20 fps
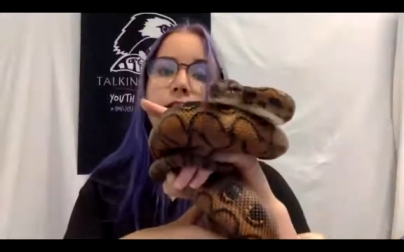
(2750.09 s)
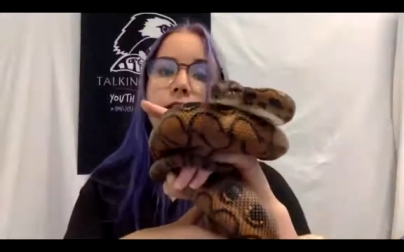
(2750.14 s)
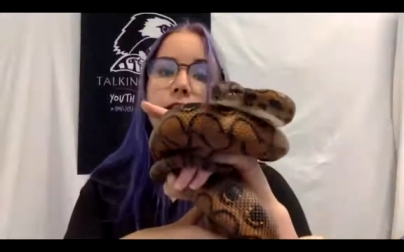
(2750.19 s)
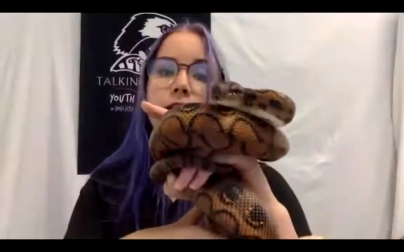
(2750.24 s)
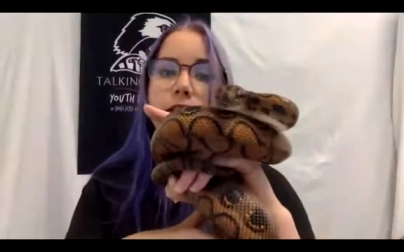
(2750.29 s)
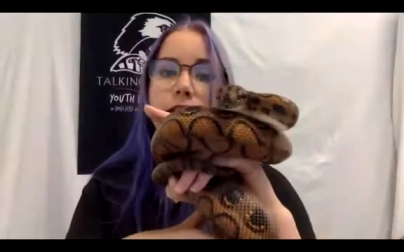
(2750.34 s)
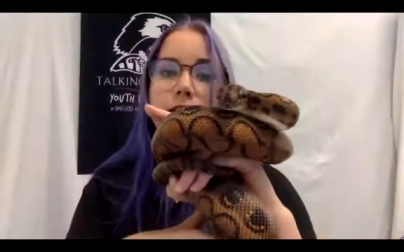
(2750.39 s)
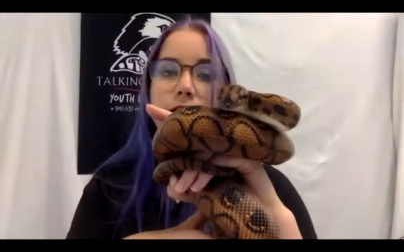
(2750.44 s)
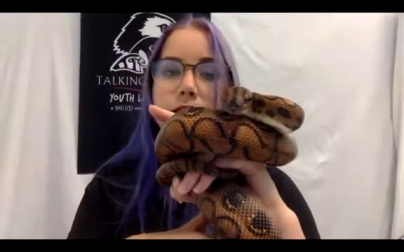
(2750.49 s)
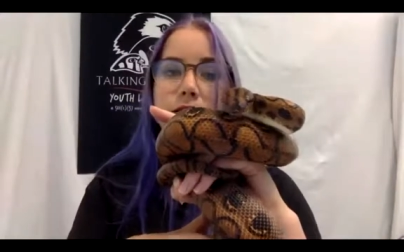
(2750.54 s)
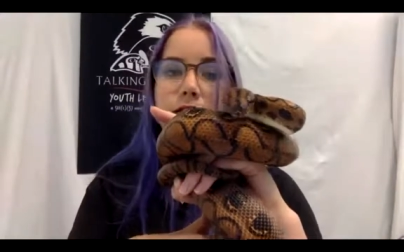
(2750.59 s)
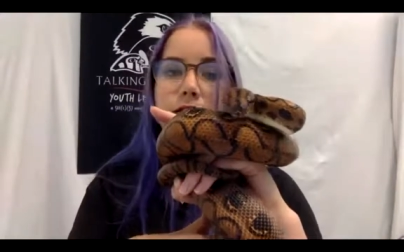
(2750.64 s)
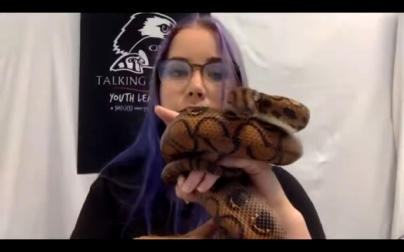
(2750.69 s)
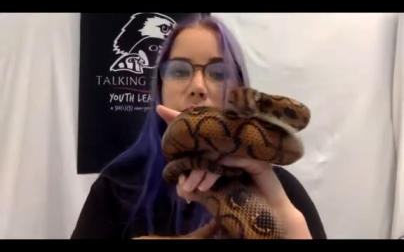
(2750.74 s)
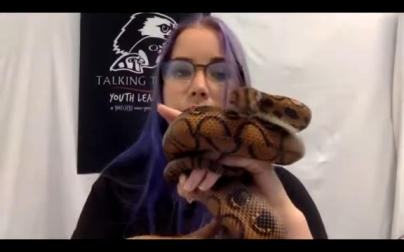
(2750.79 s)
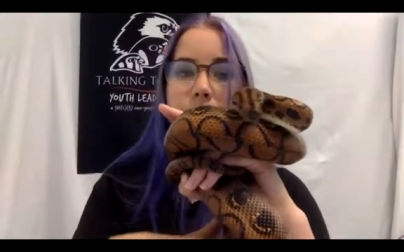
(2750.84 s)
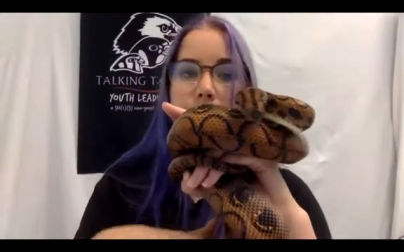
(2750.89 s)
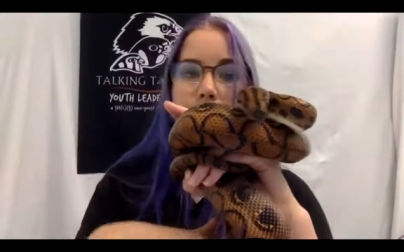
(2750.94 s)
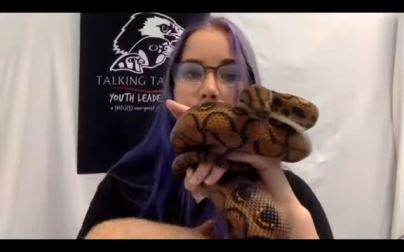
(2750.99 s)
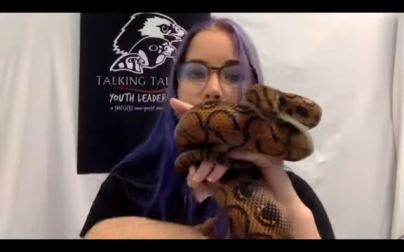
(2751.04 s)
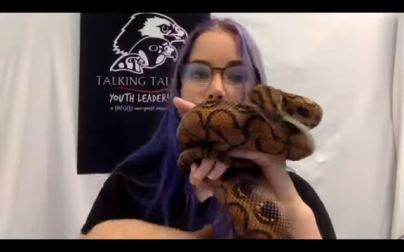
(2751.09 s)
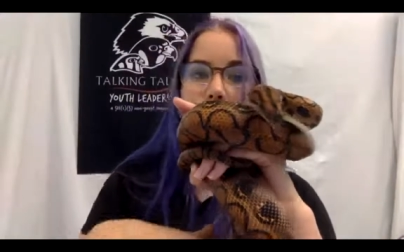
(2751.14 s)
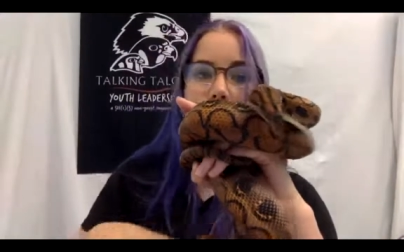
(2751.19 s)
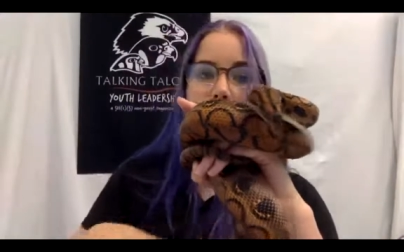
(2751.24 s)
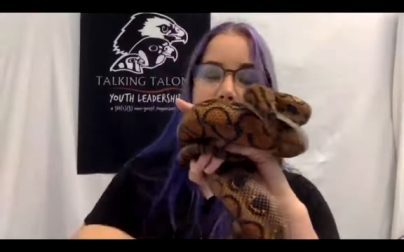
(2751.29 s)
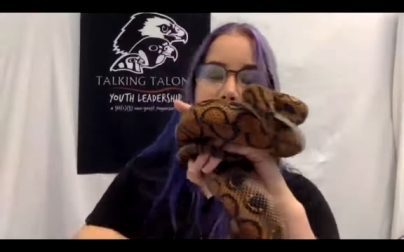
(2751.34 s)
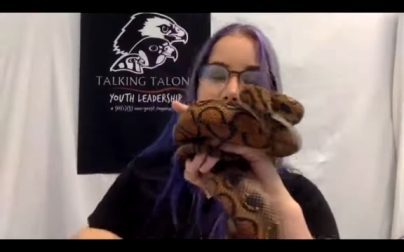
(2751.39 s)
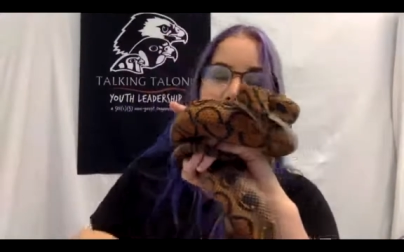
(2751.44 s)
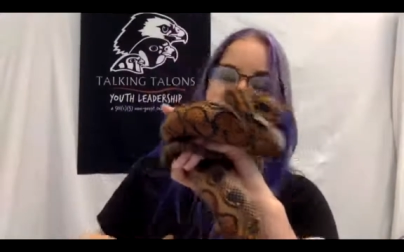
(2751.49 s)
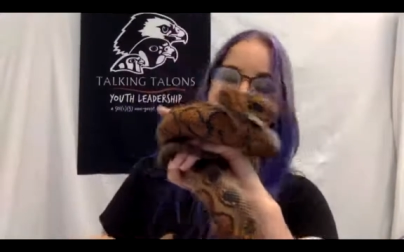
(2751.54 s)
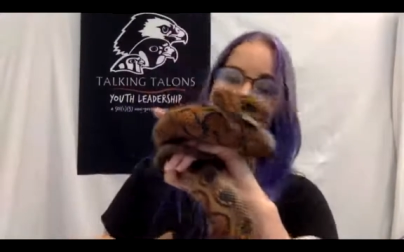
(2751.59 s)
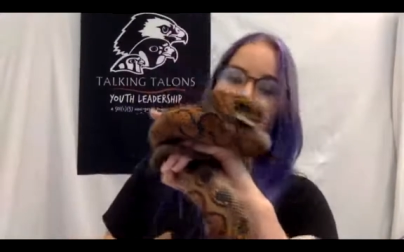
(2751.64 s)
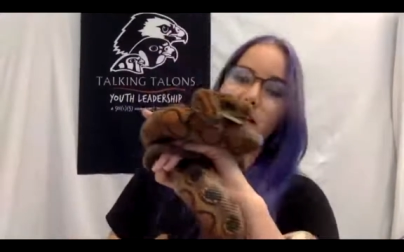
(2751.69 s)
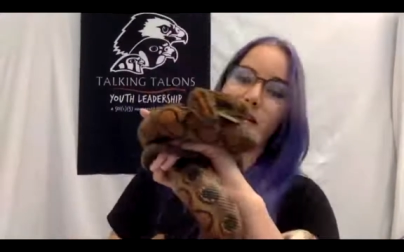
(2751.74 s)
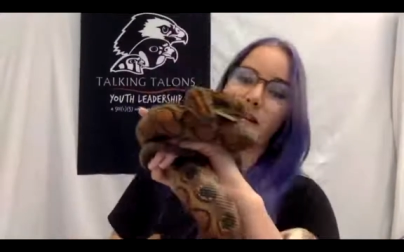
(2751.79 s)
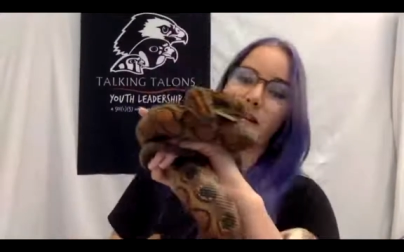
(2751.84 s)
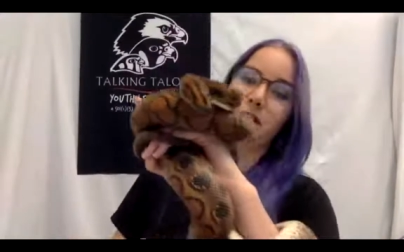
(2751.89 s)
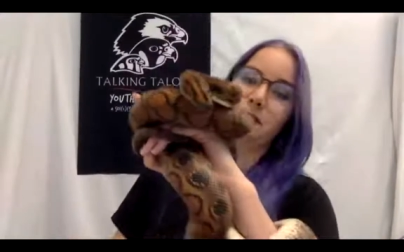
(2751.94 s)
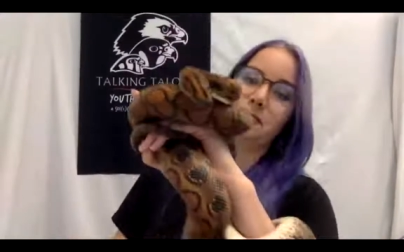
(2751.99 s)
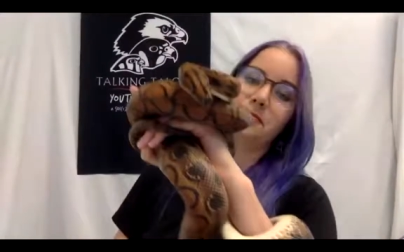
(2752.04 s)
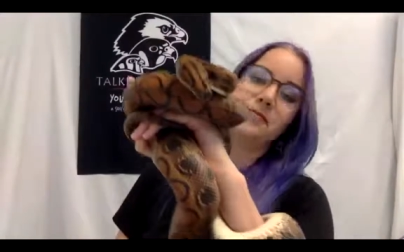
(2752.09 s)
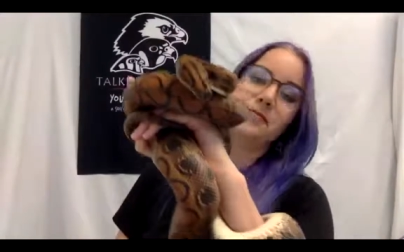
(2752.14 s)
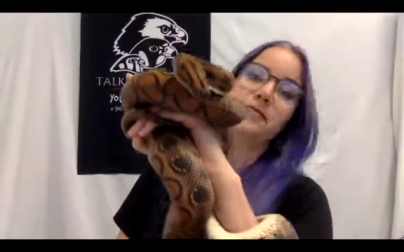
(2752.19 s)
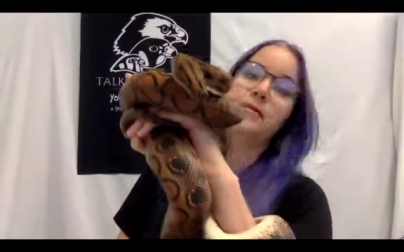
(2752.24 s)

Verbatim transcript: the, the sunlight.